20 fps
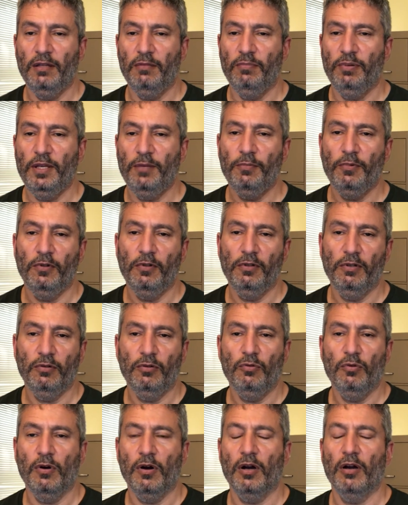people
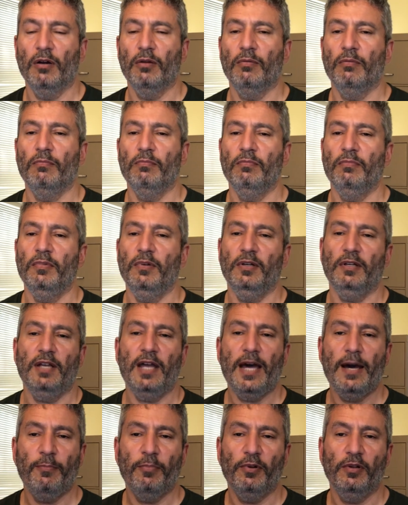who are
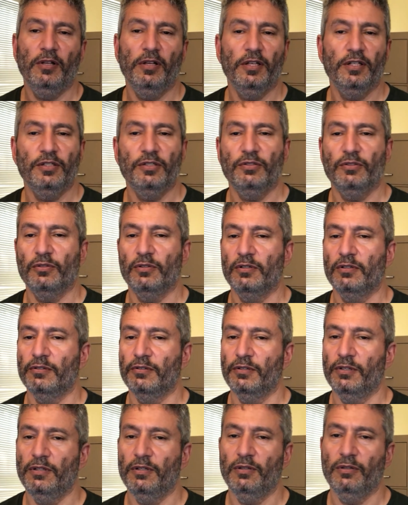capitalists
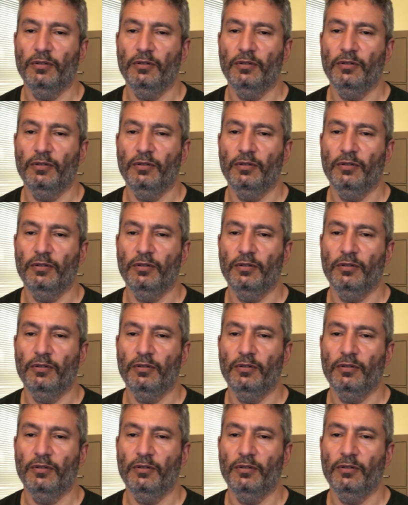or